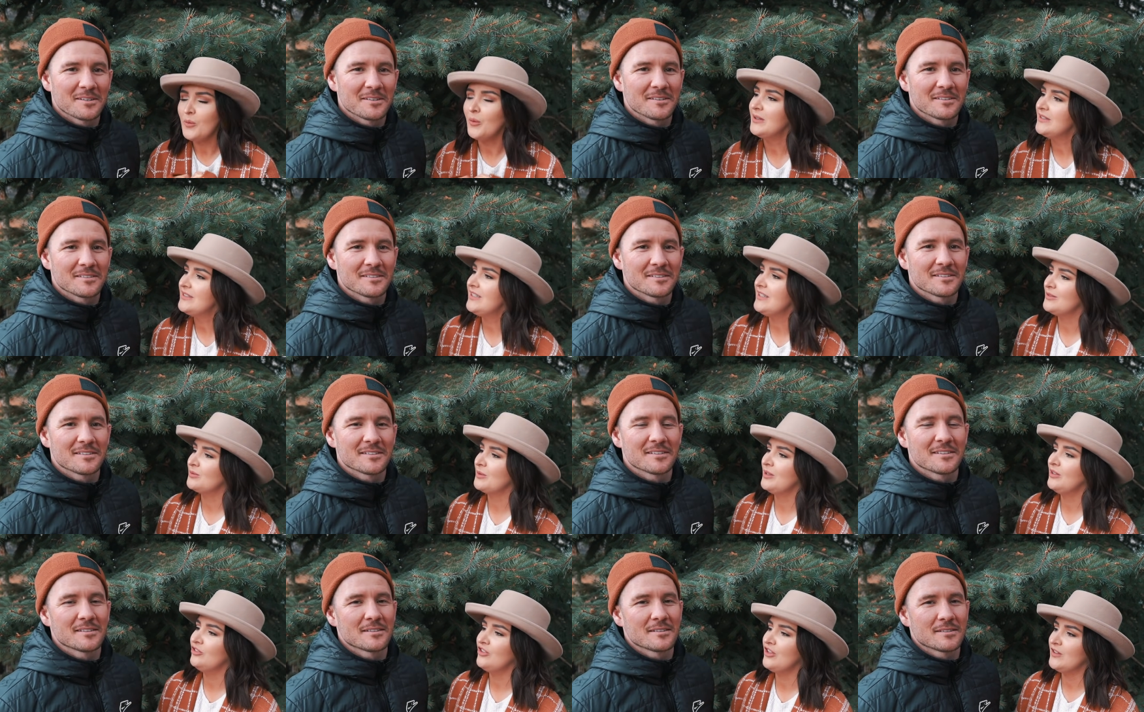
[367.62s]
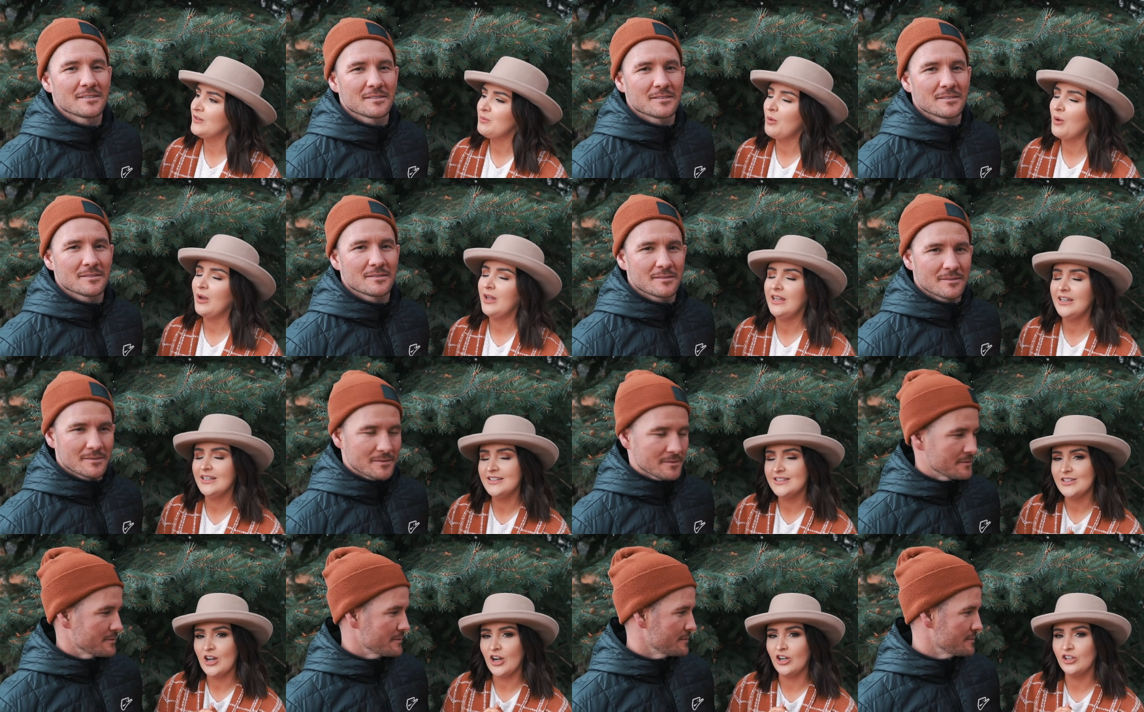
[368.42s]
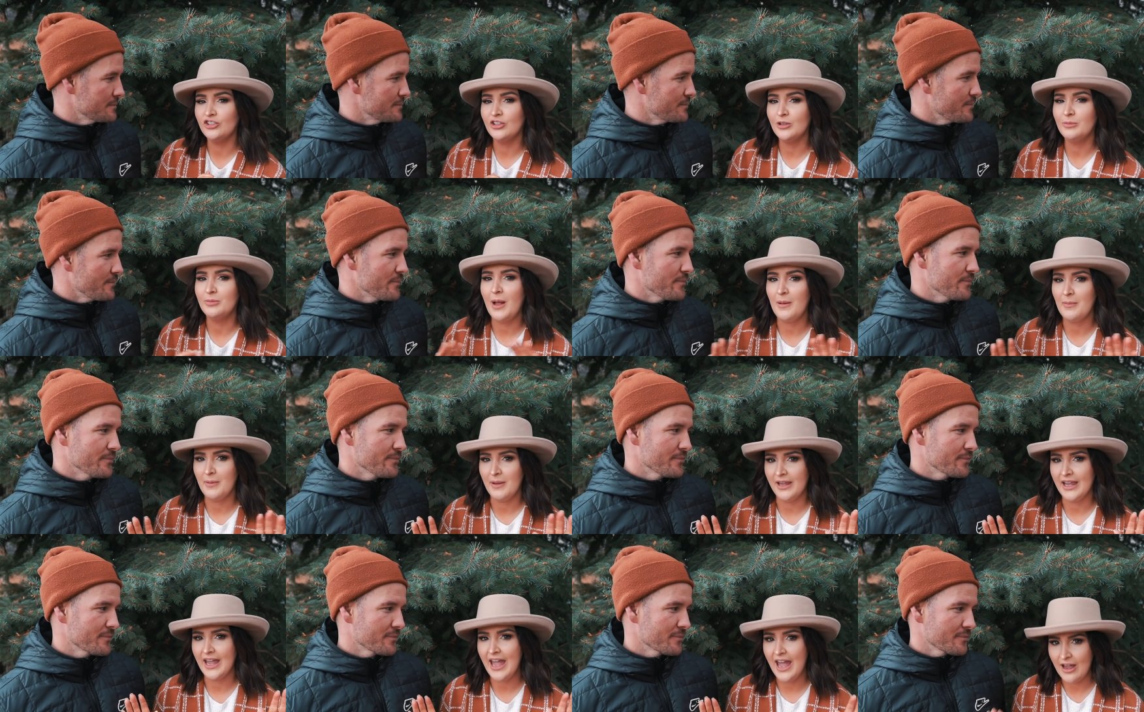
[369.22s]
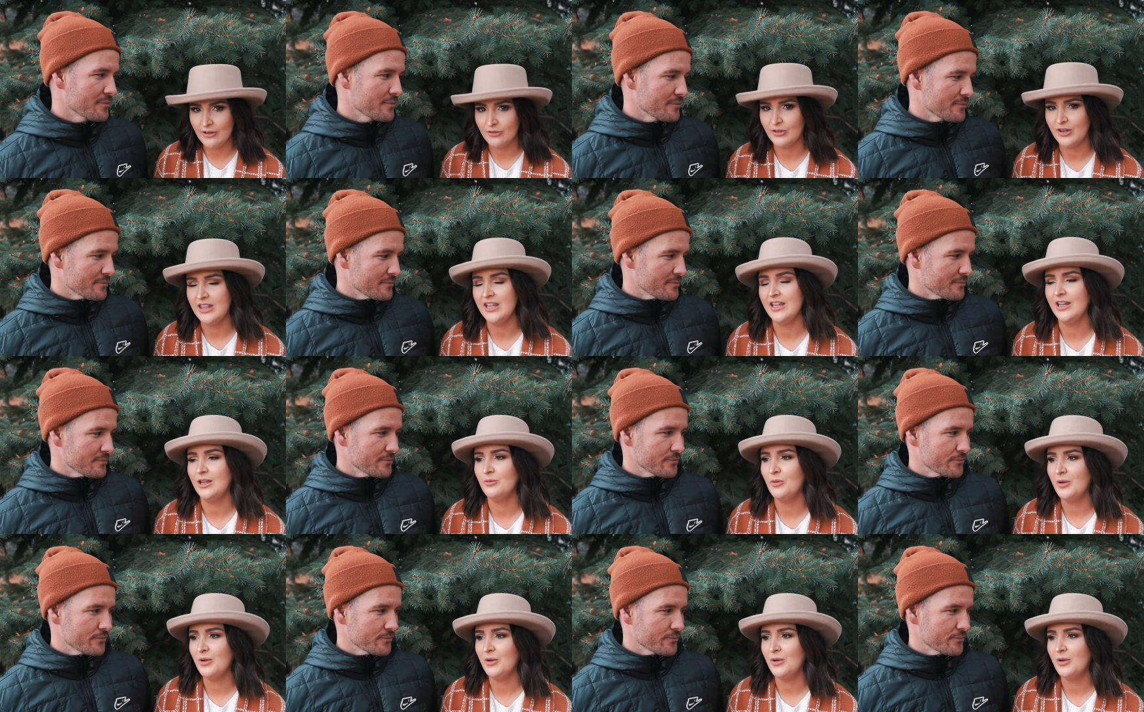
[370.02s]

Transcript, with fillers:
Speaker 1: Once he's reached this point, he can start shiplapping everything, and